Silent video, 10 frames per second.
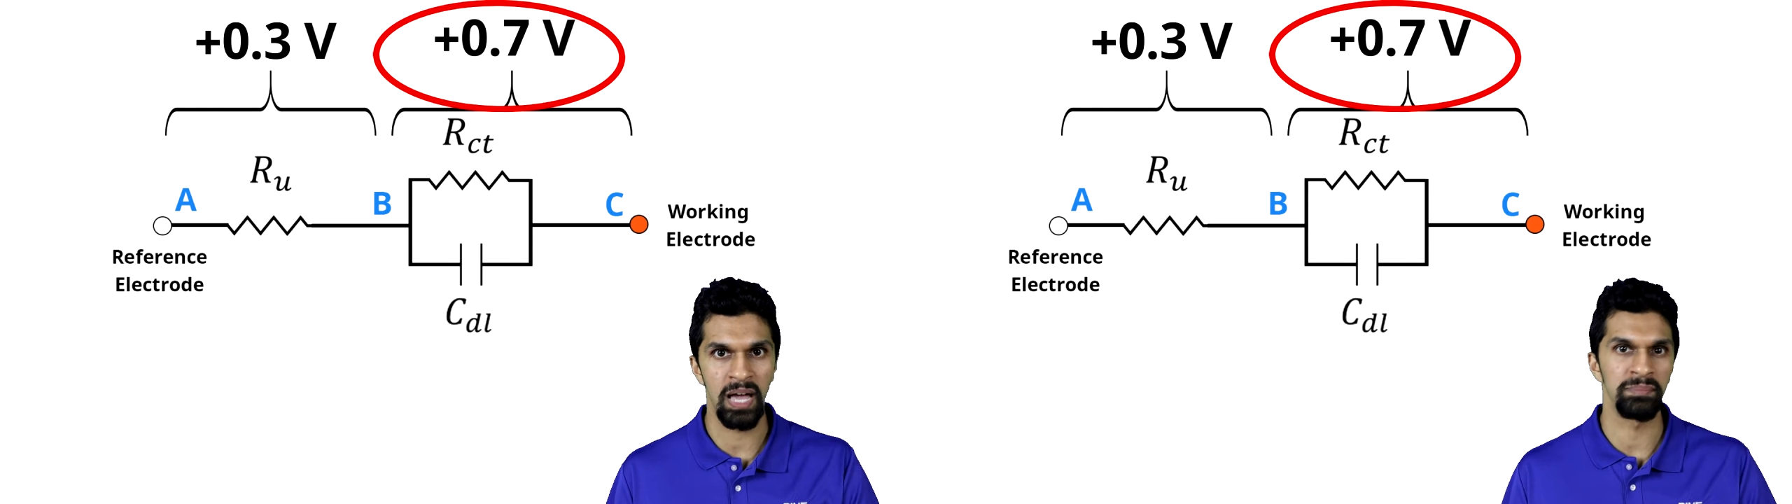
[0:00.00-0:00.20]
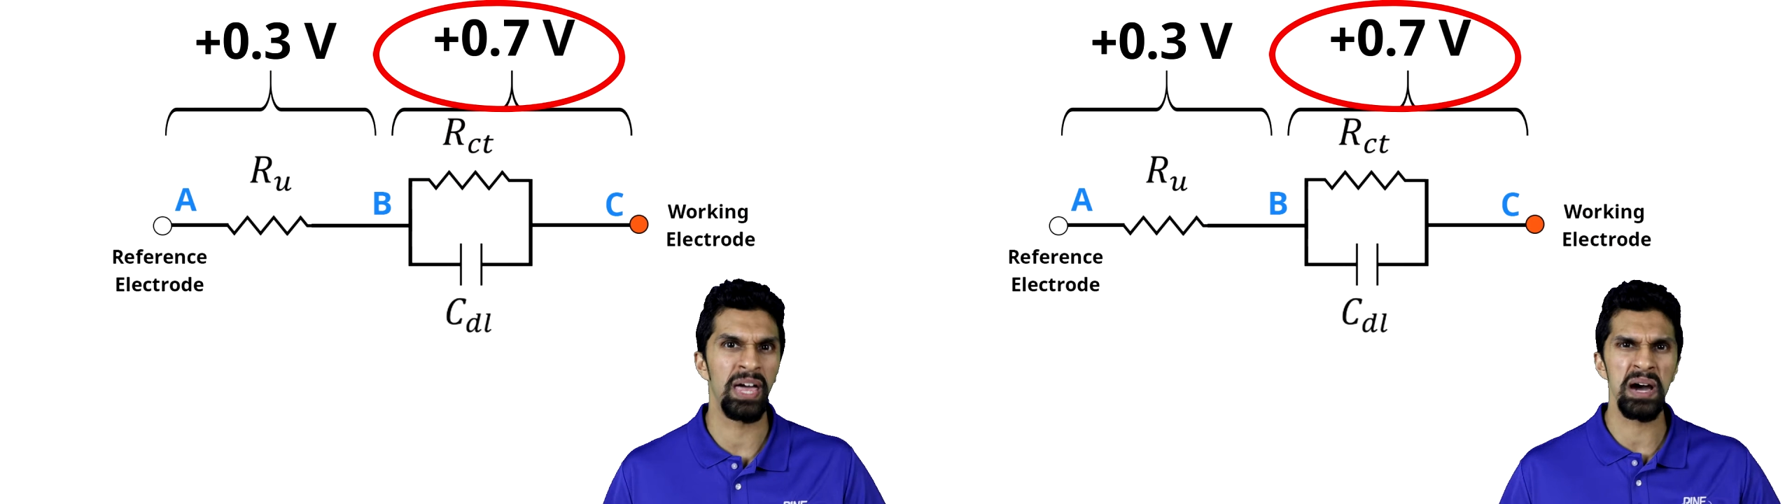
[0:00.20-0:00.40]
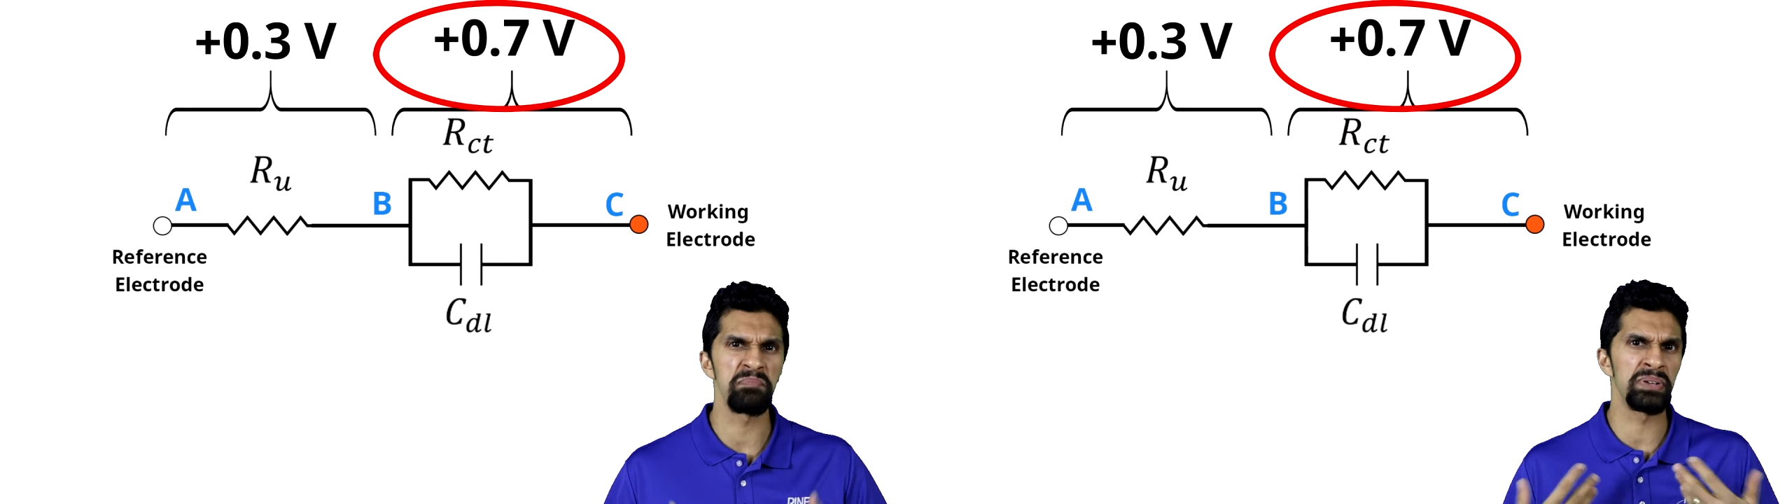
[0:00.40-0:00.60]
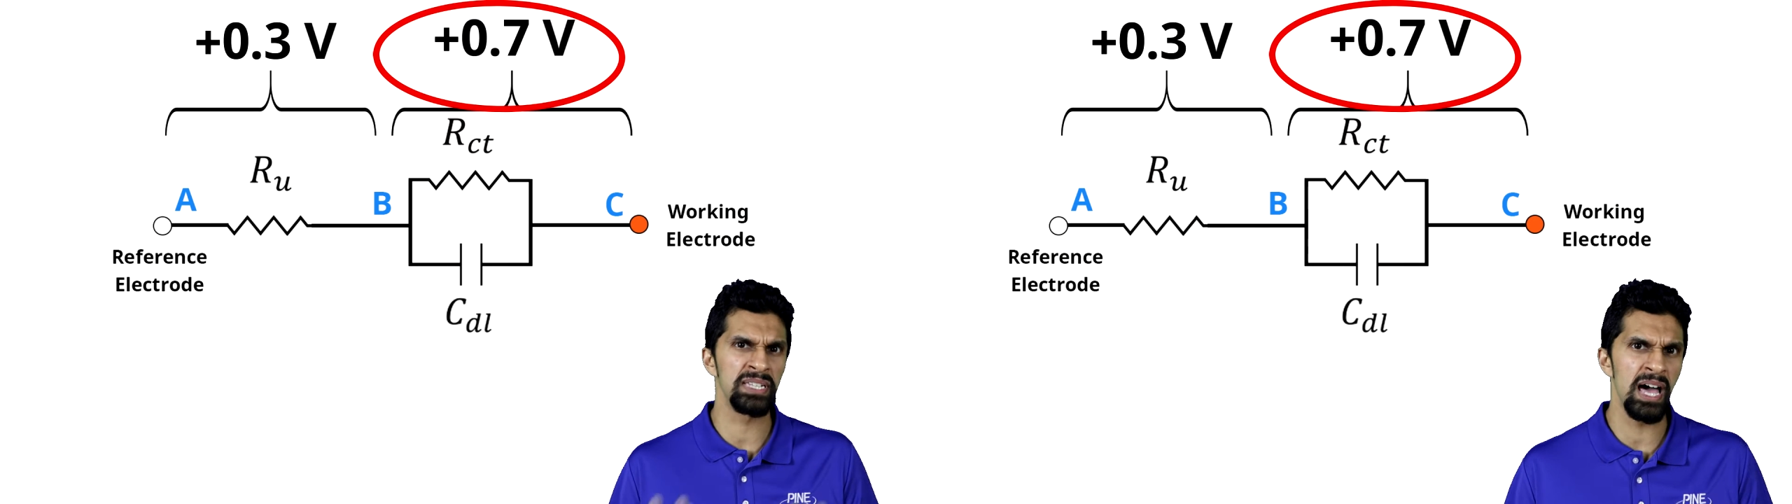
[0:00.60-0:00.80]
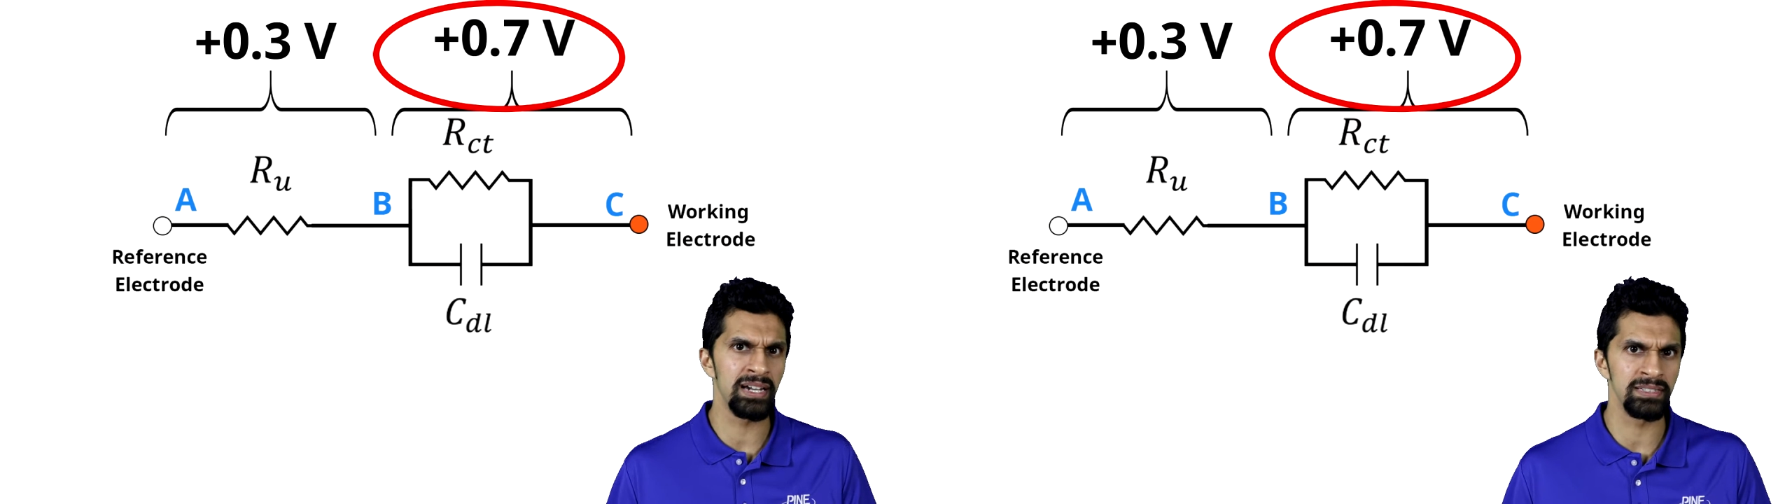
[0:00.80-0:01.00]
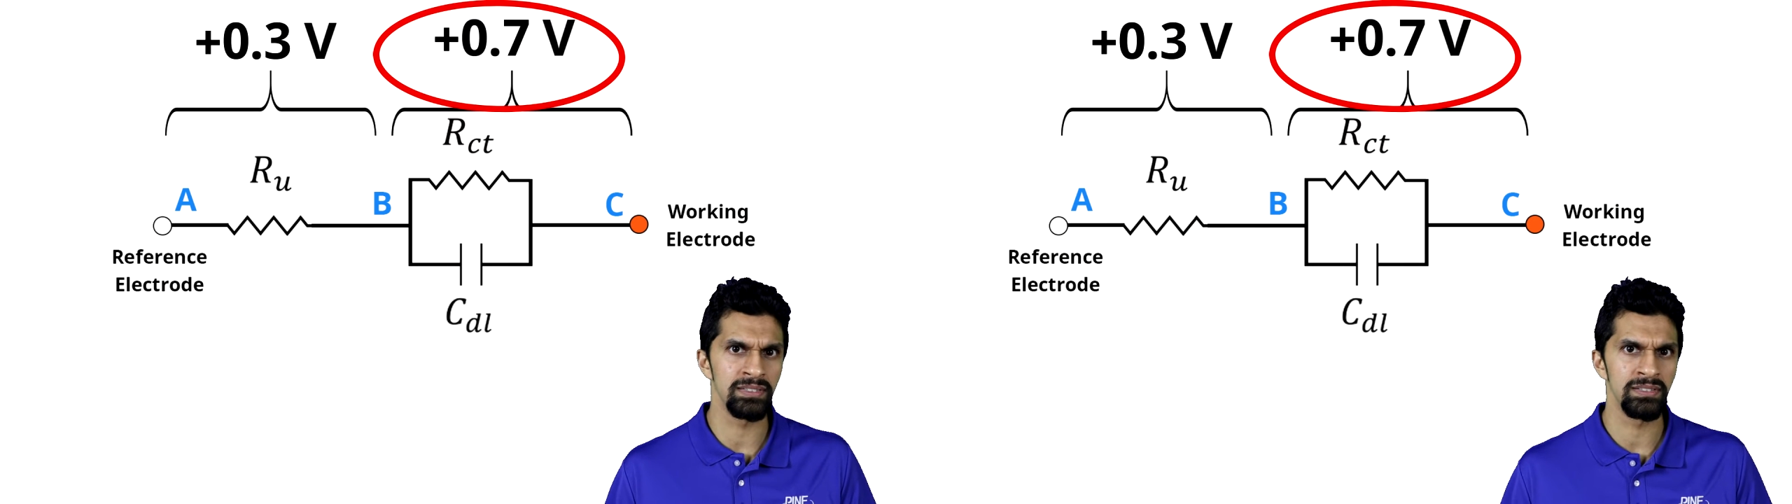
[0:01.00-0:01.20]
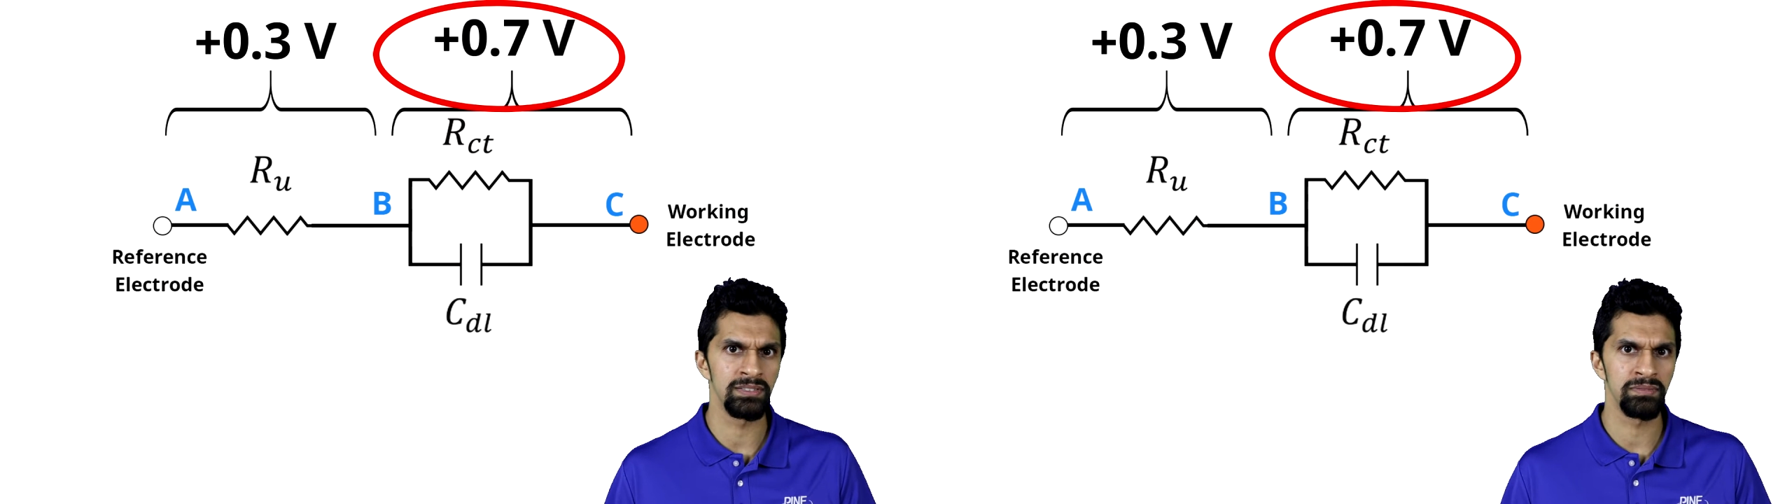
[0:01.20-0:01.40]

I'm not applying